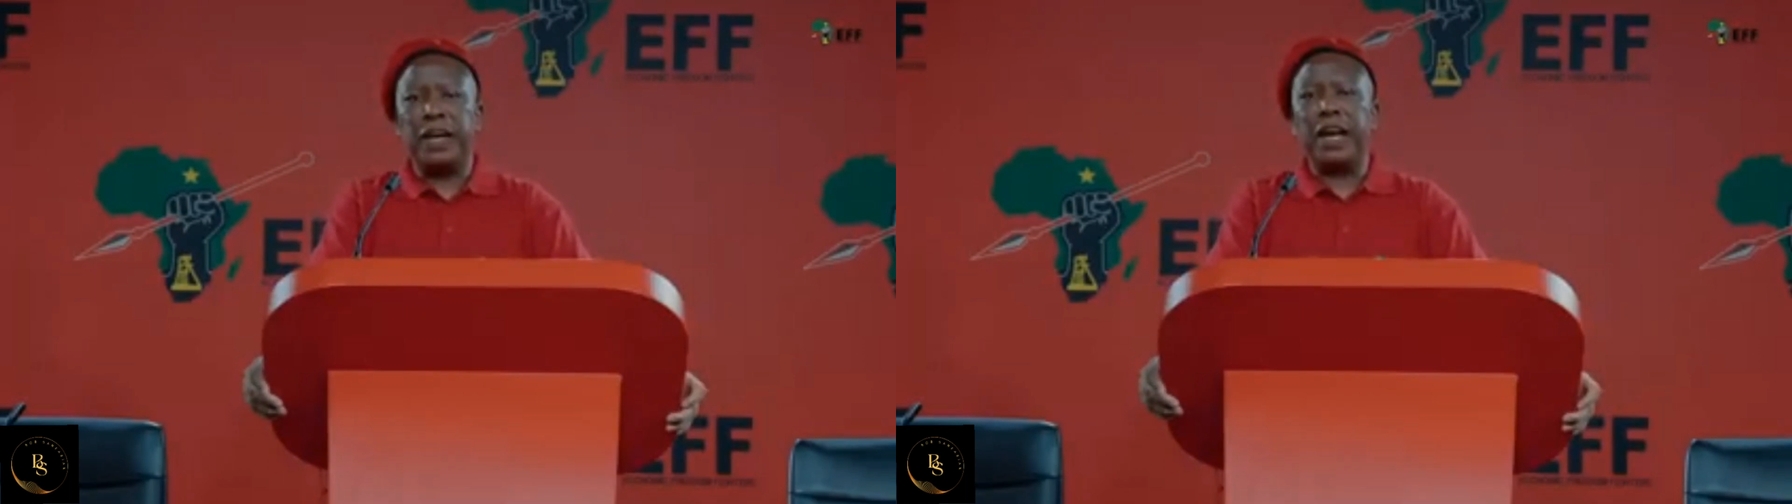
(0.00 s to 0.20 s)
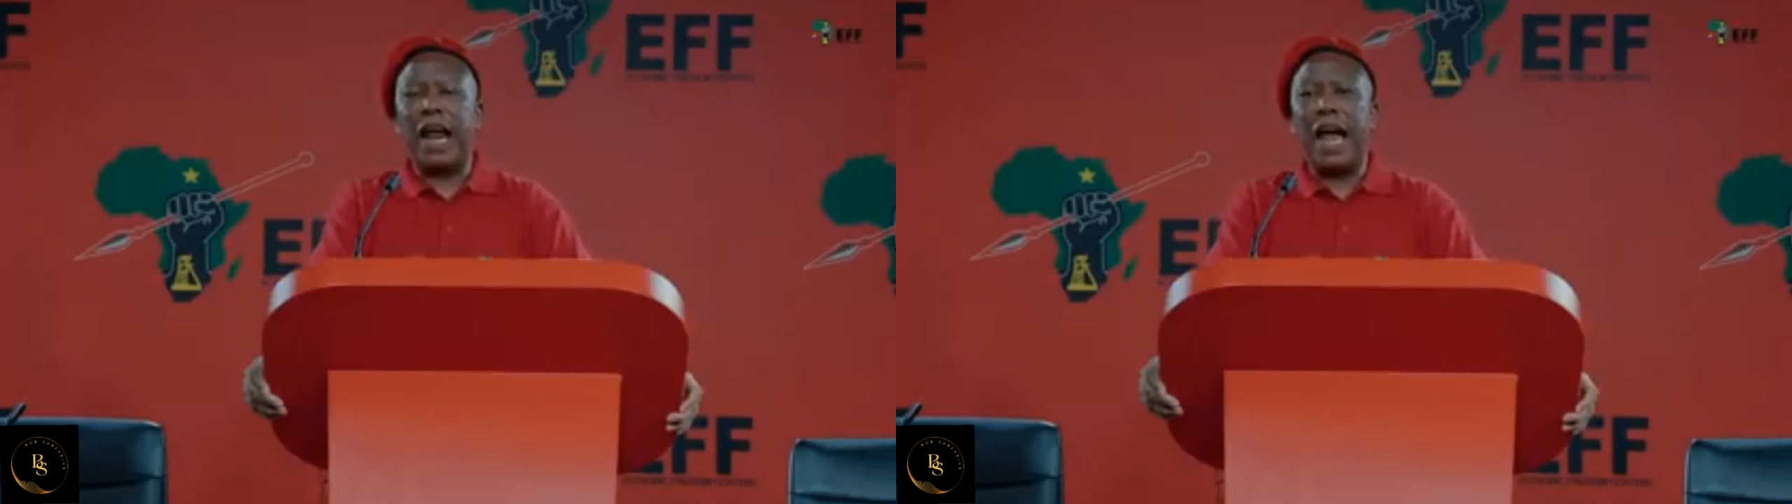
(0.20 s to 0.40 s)

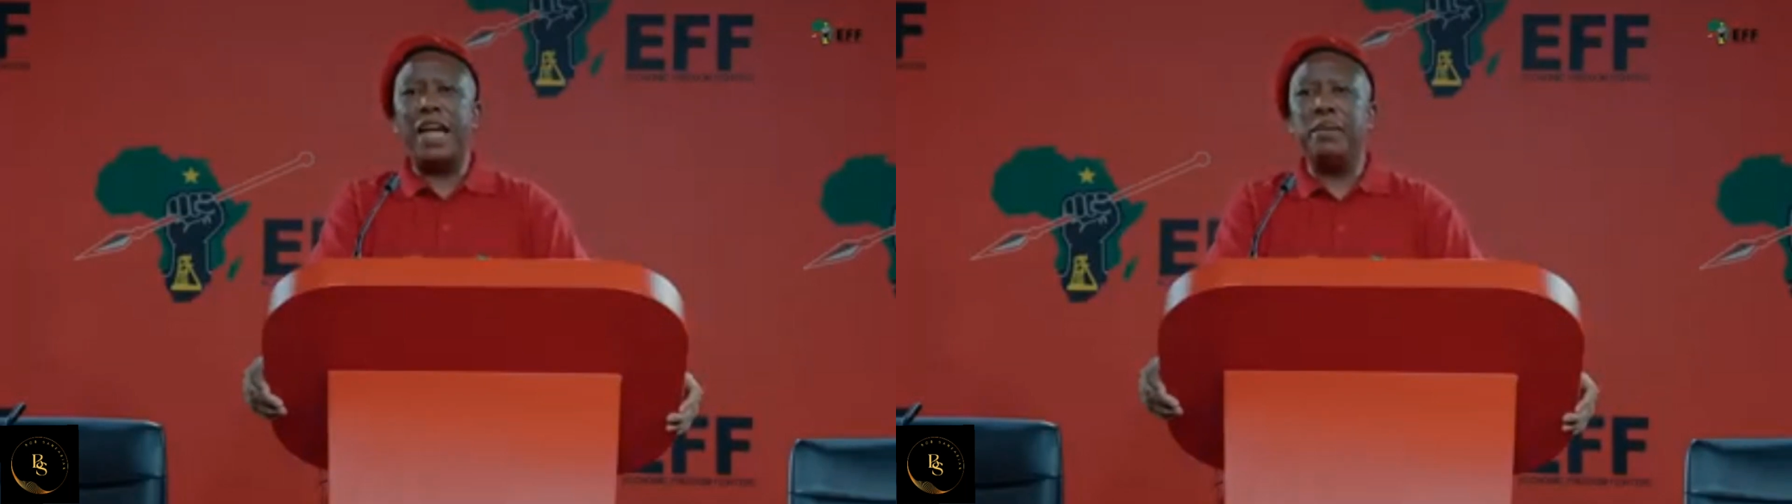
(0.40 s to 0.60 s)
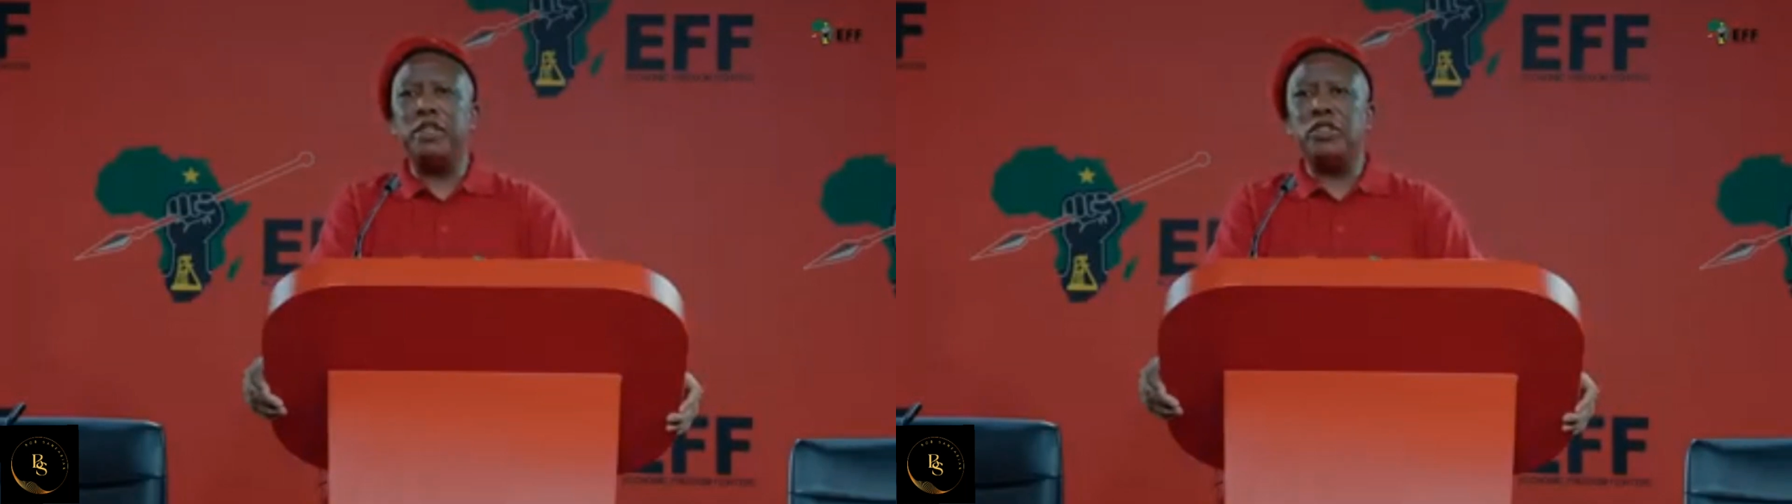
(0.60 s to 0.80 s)

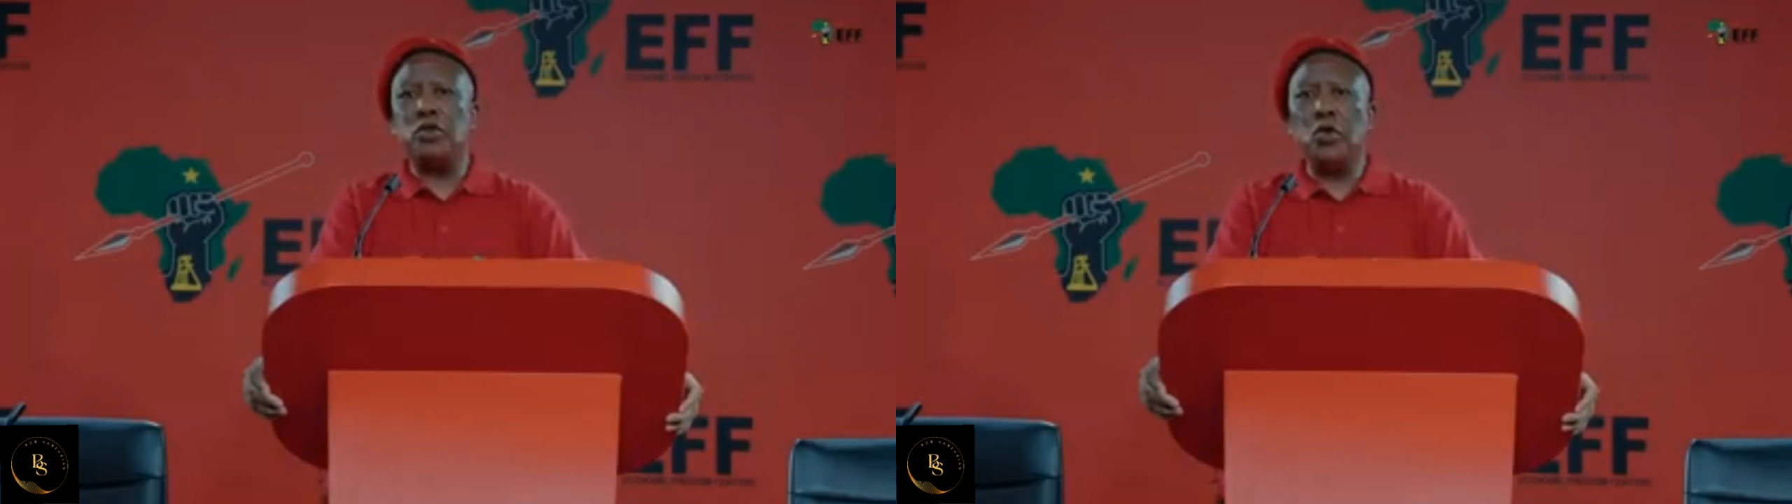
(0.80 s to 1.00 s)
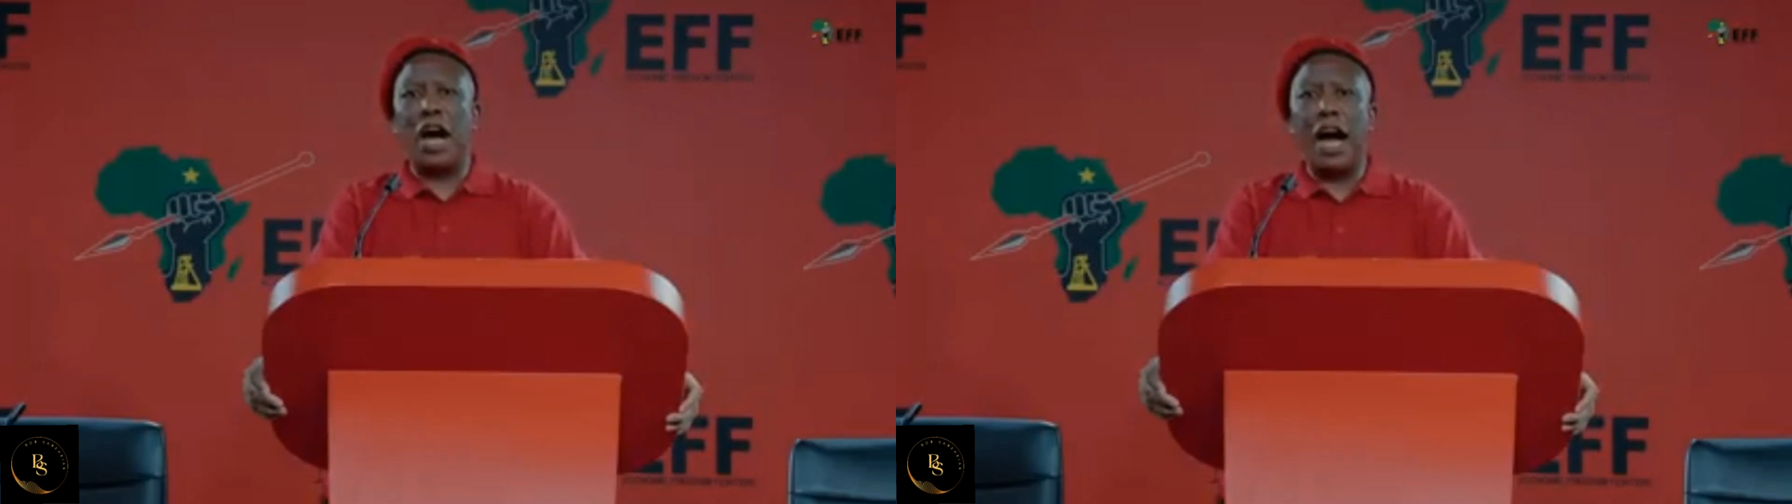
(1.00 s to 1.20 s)
crime is
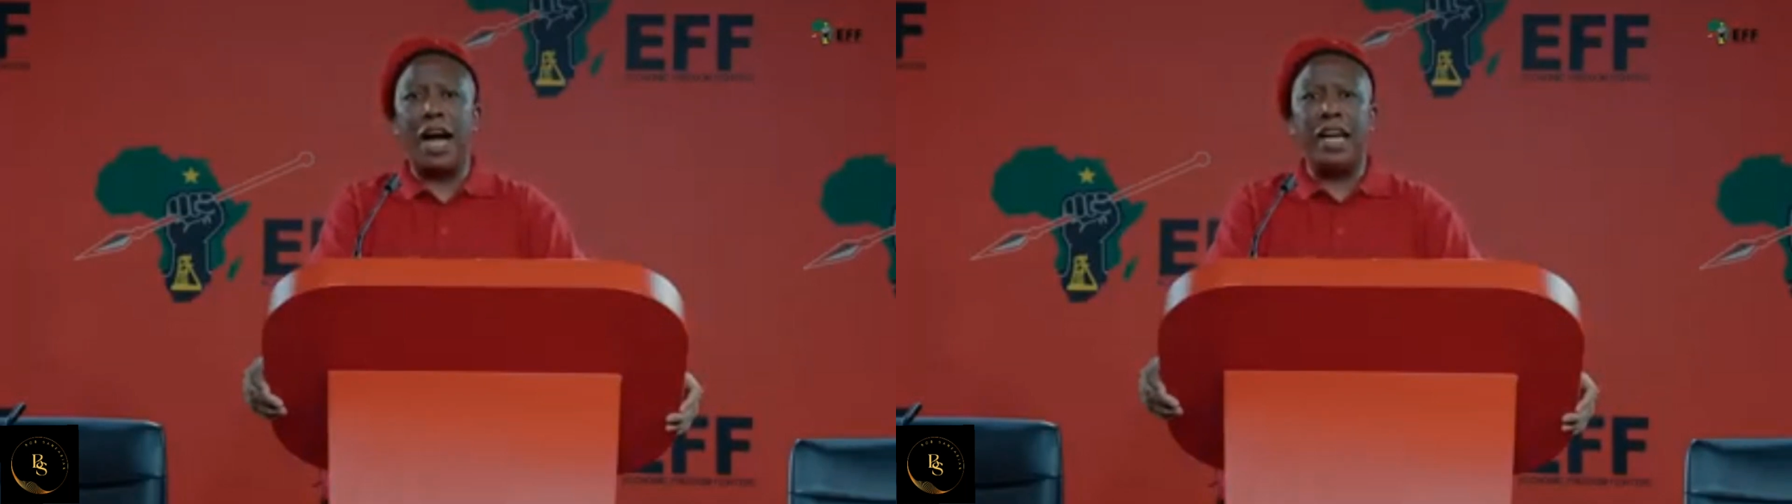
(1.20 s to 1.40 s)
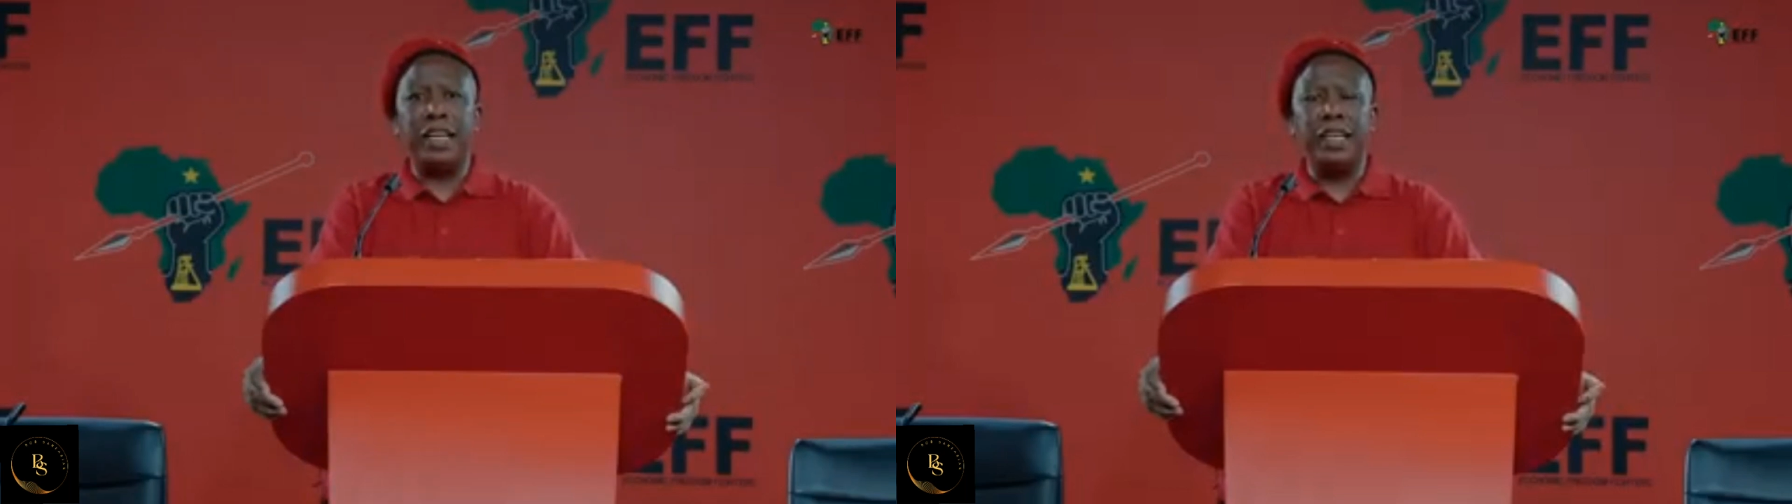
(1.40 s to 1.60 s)
too
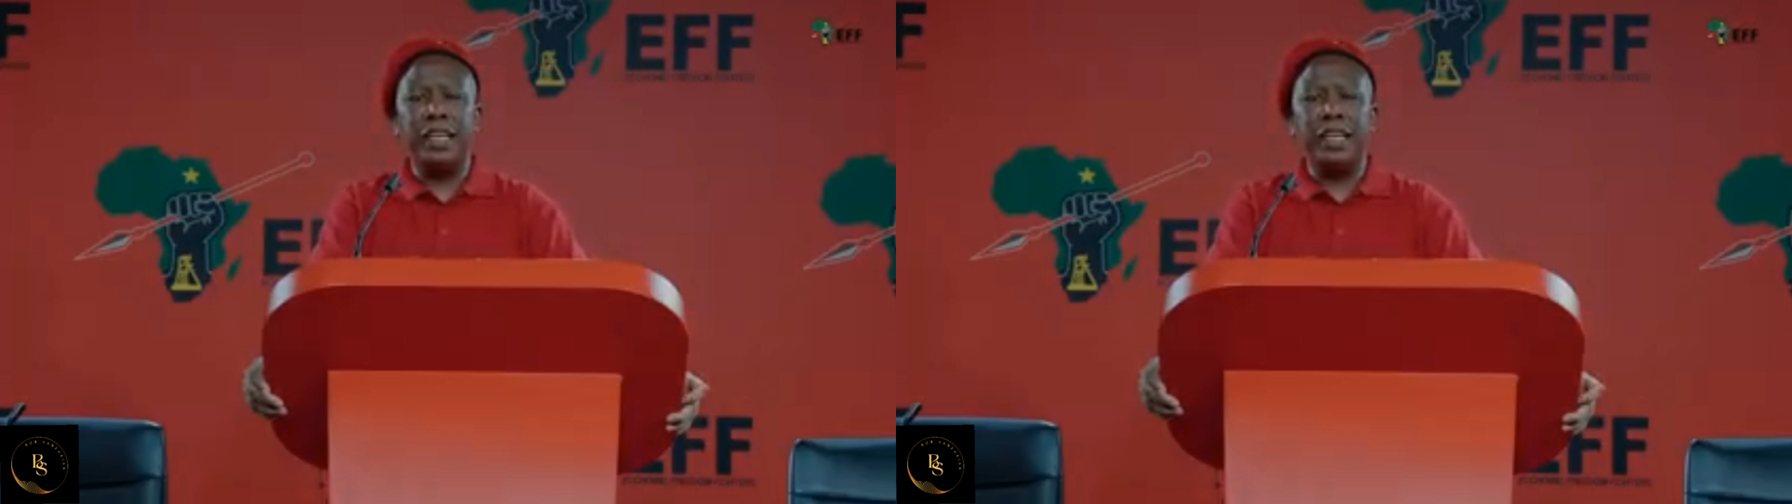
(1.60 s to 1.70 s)
high,